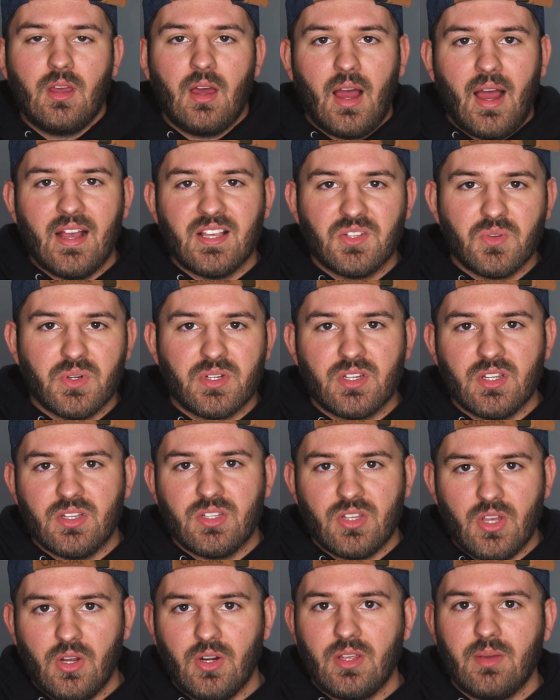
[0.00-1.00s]
I switched to
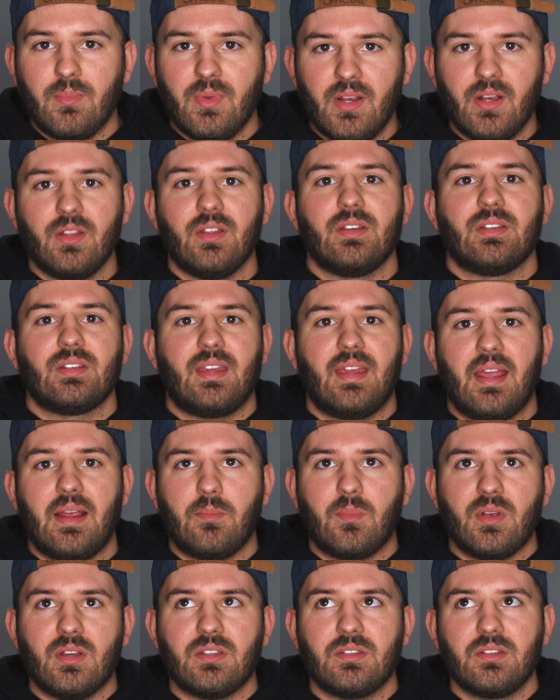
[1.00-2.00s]
Sony mirrorless
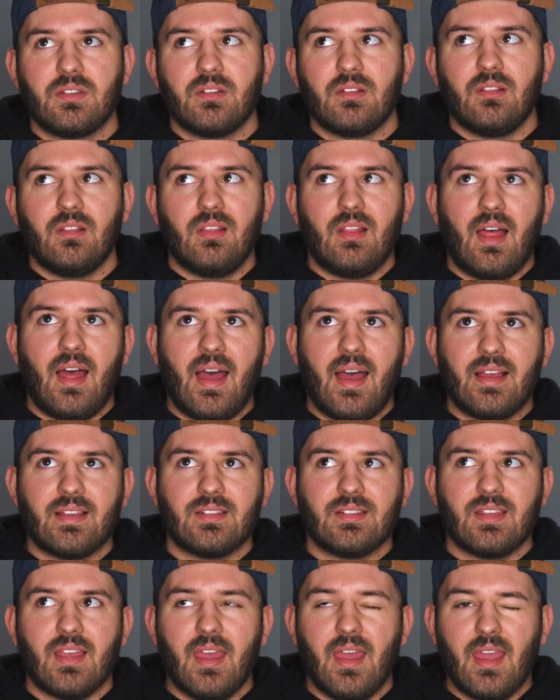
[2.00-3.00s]
cameras
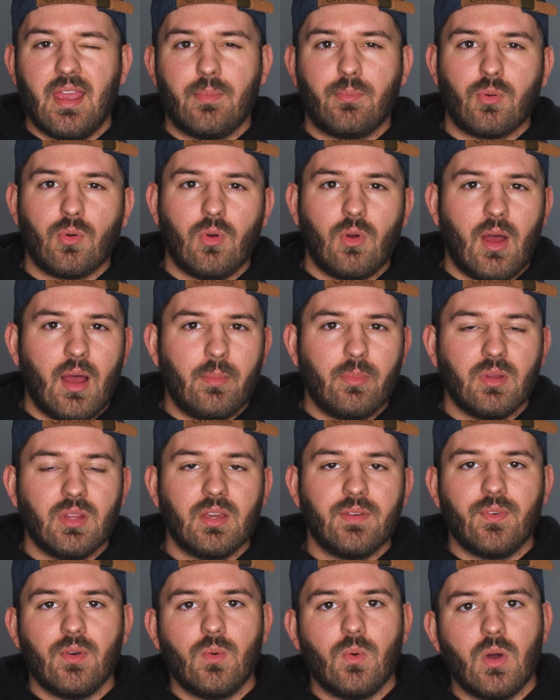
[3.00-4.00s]
last April, I
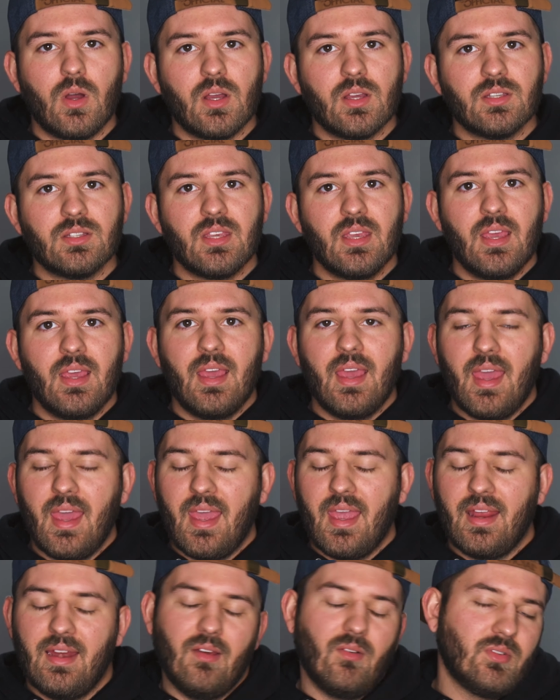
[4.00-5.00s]
believe it was,
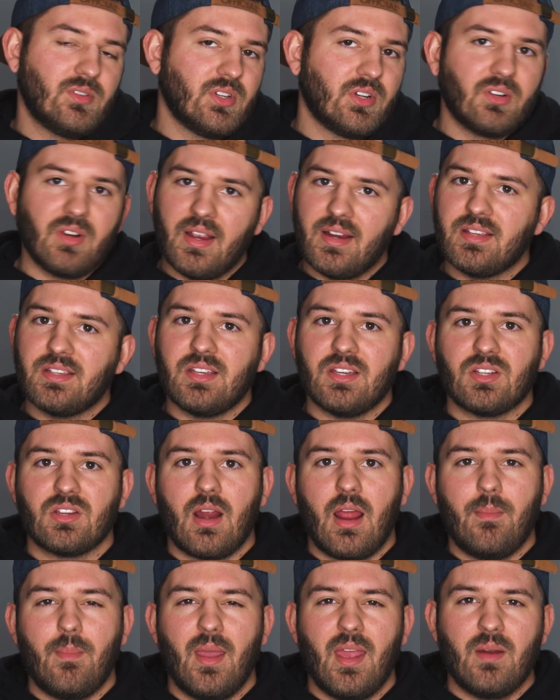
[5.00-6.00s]
and it was a great decision
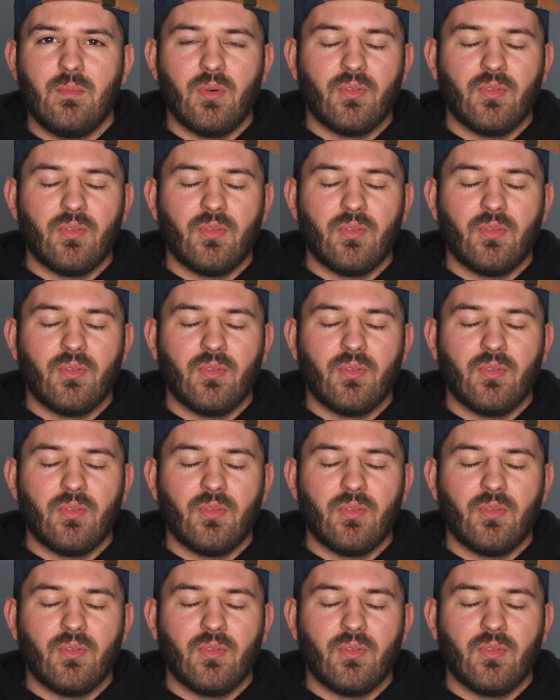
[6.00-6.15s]
I made.